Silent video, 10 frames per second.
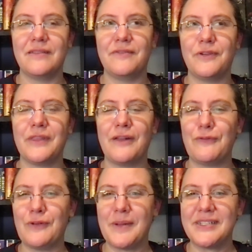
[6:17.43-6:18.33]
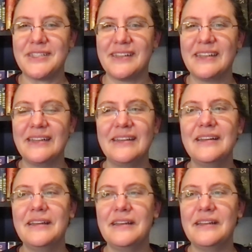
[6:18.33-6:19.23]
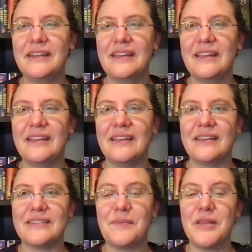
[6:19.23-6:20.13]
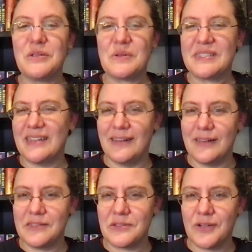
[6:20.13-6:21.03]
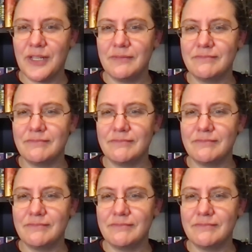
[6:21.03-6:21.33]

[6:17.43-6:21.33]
for the information because I'm interested in history.